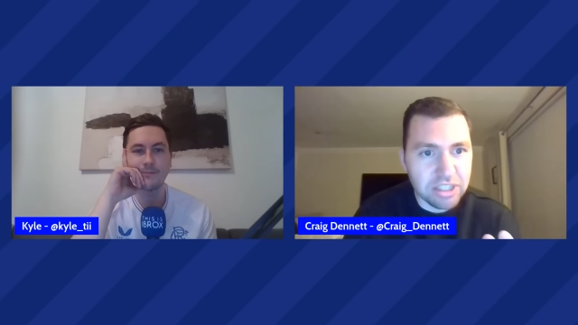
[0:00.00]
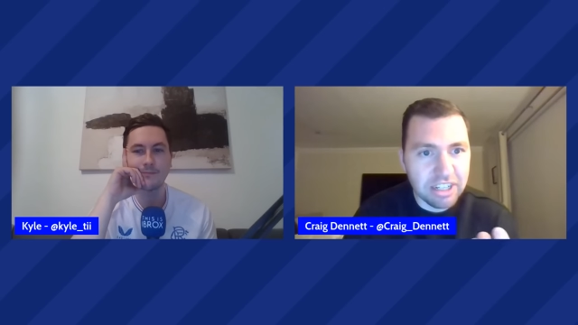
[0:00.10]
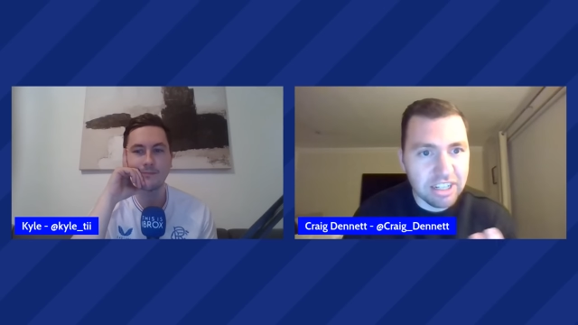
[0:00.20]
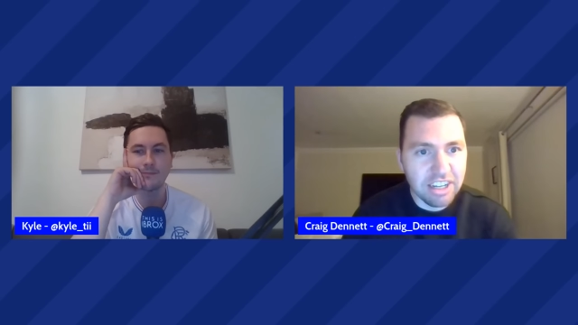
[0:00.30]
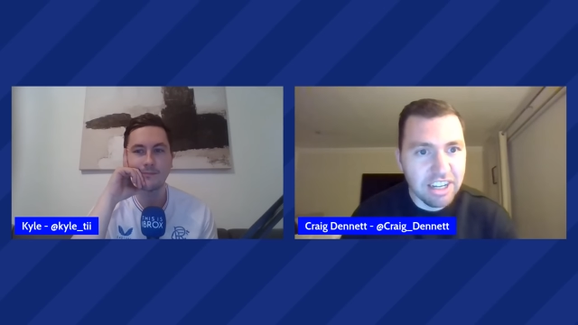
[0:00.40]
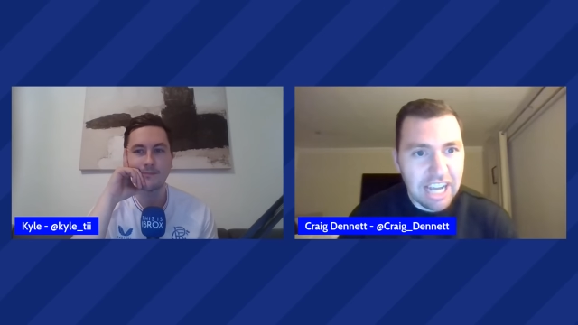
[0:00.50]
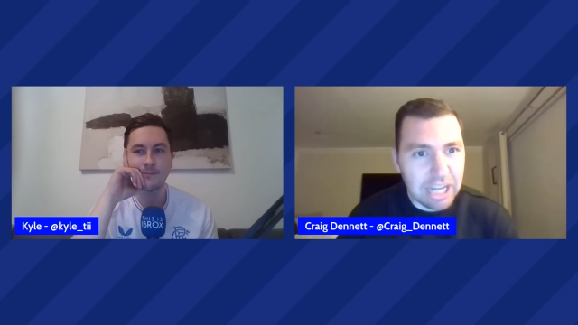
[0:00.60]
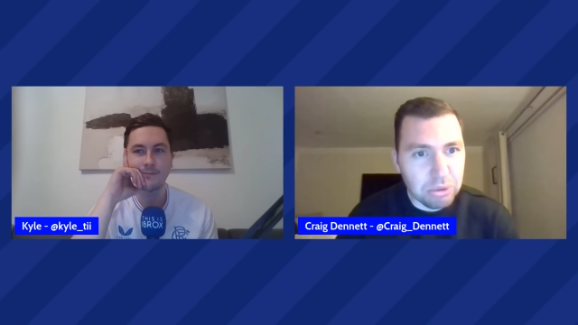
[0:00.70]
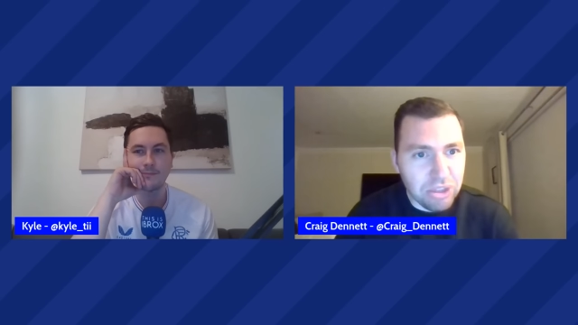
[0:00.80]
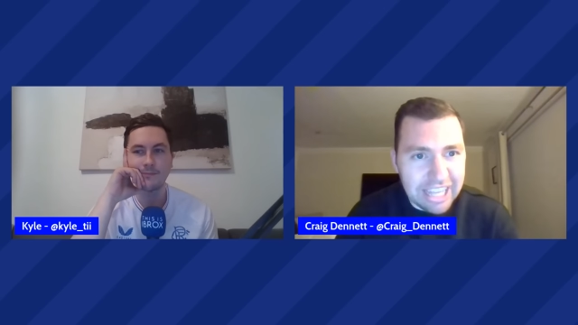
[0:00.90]
Speaker 1: and
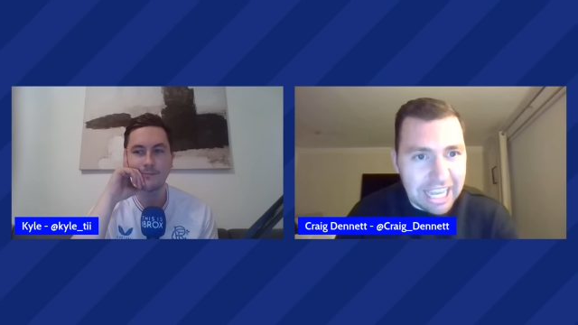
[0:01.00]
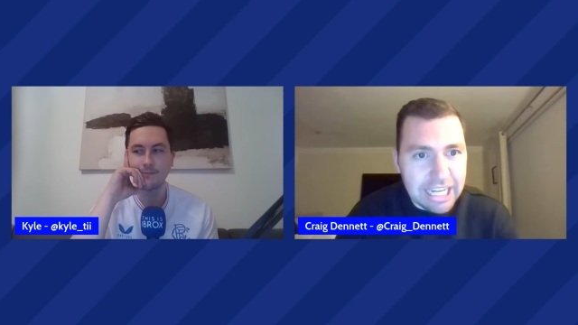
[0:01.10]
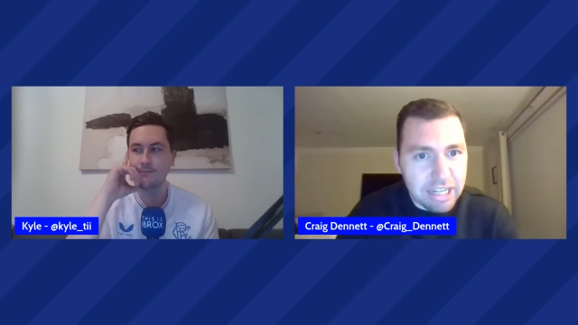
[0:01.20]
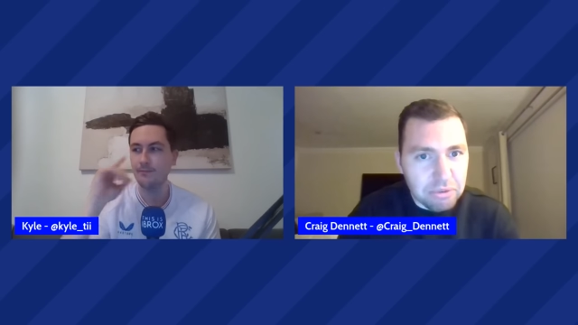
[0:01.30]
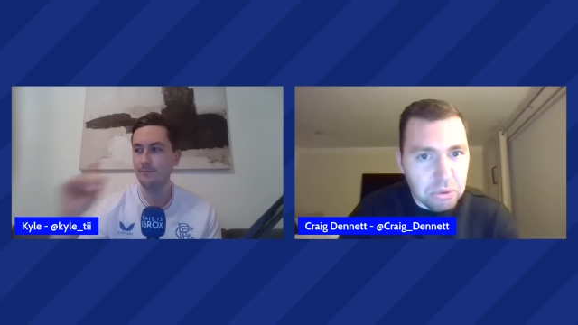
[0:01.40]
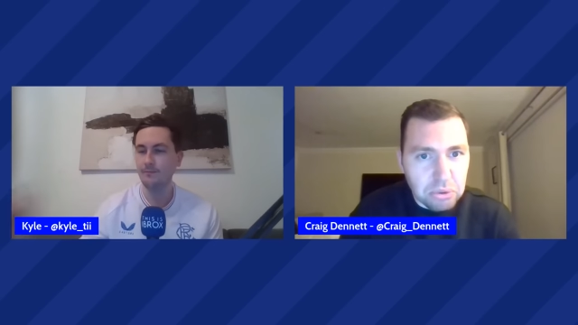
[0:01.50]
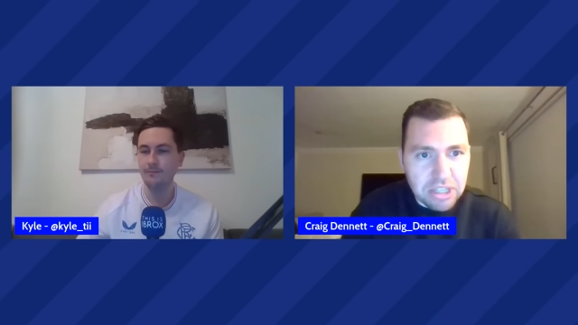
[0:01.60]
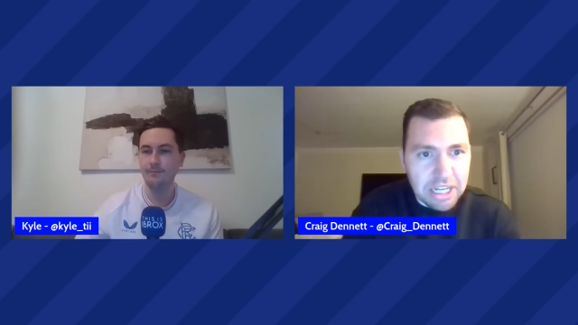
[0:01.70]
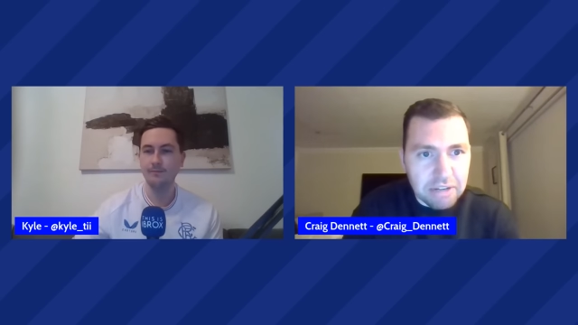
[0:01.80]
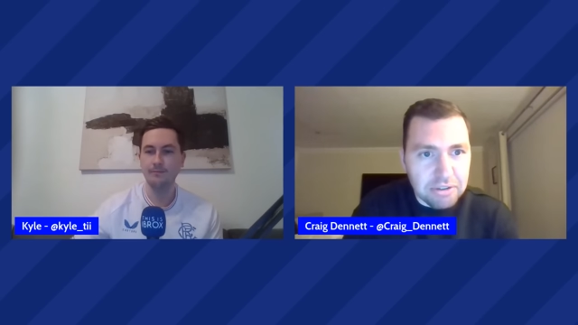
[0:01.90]
I don't think any of those
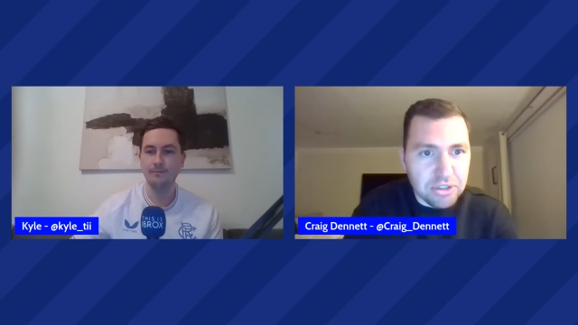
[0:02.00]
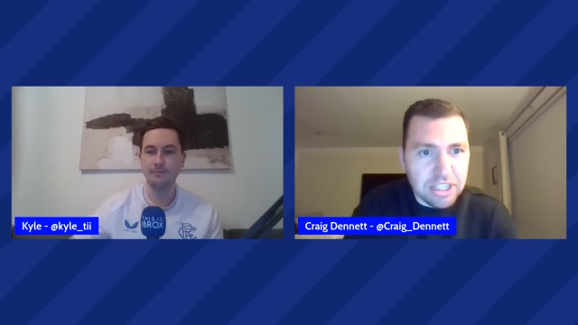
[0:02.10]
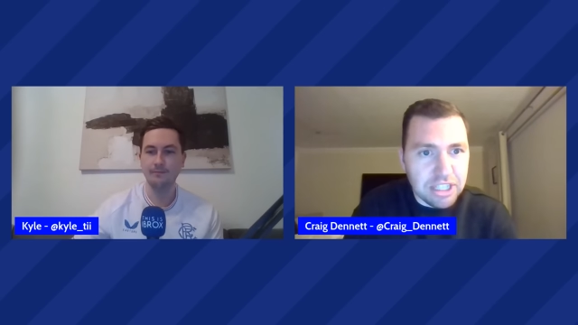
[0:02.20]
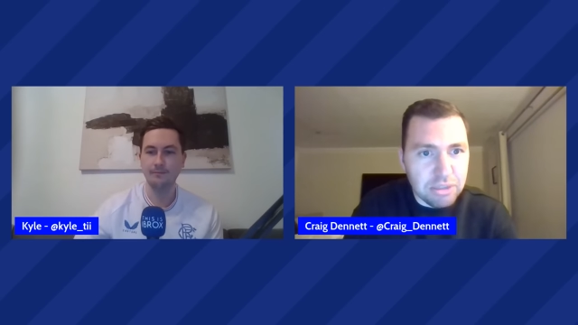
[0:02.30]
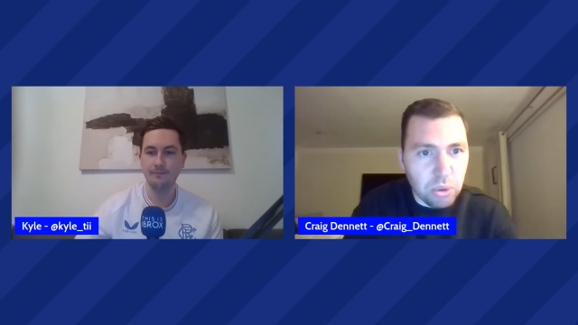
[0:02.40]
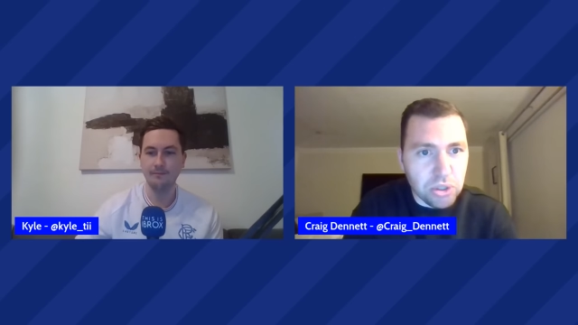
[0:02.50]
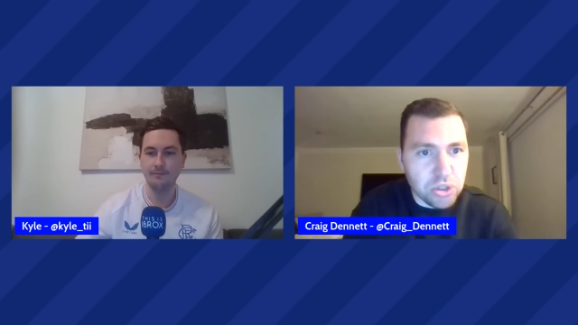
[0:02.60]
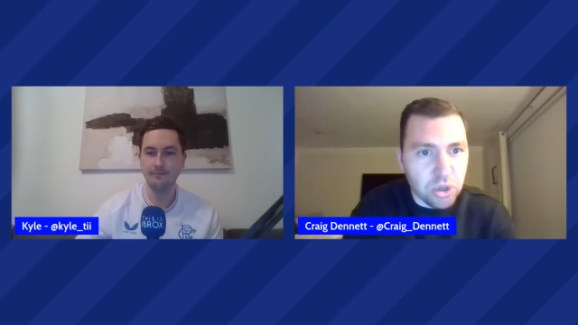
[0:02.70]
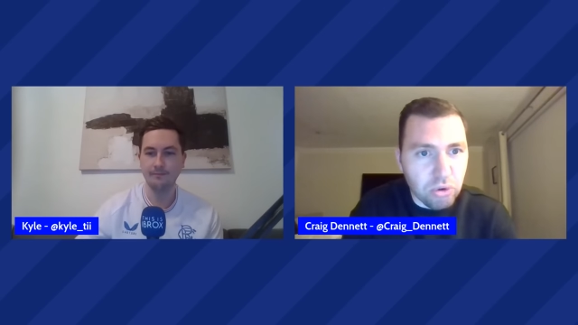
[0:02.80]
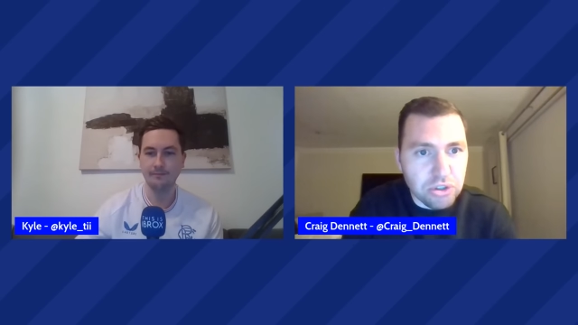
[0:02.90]
kind of suited what
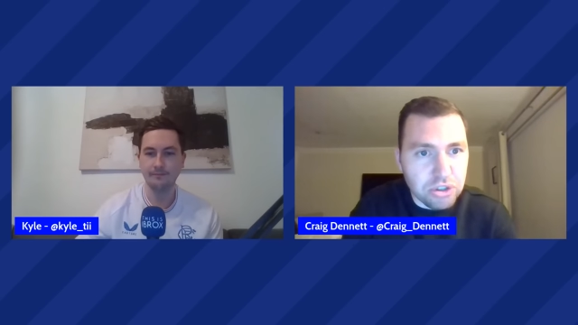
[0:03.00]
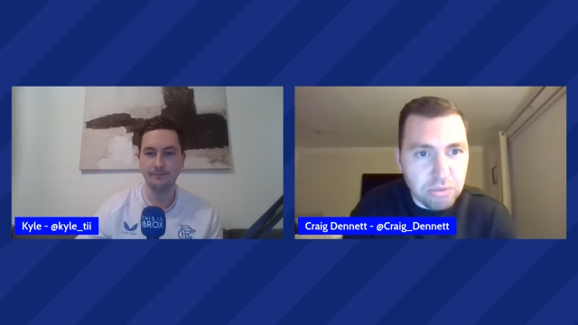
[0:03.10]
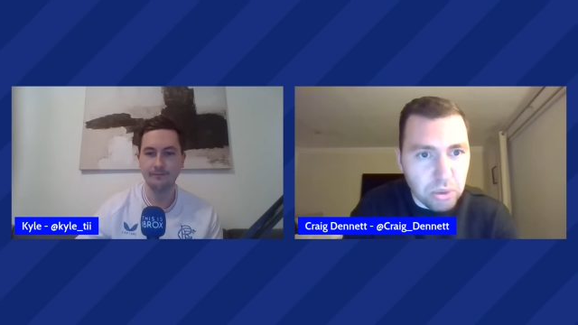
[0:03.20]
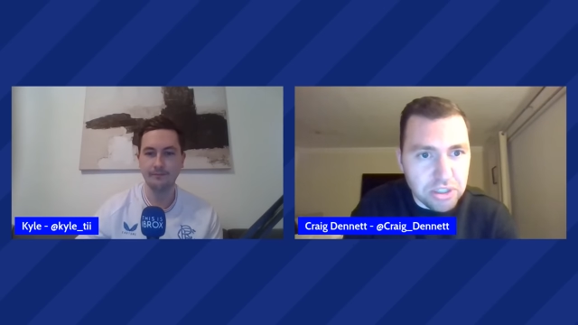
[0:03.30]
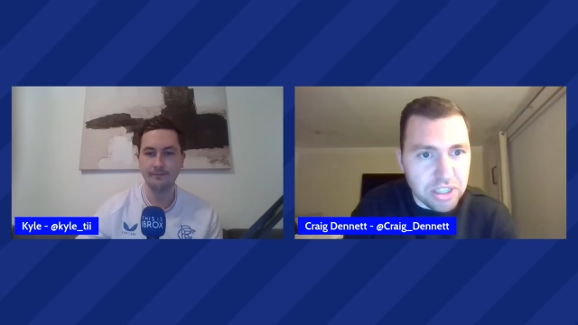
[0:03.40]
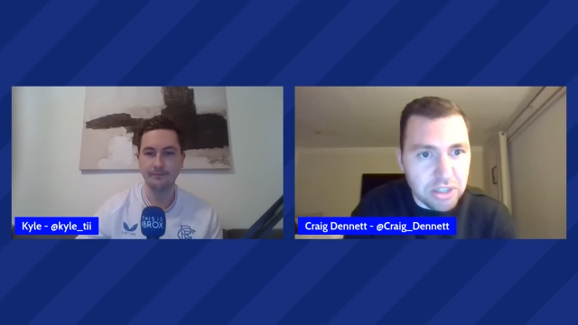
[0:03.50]
John Lundstrom wants to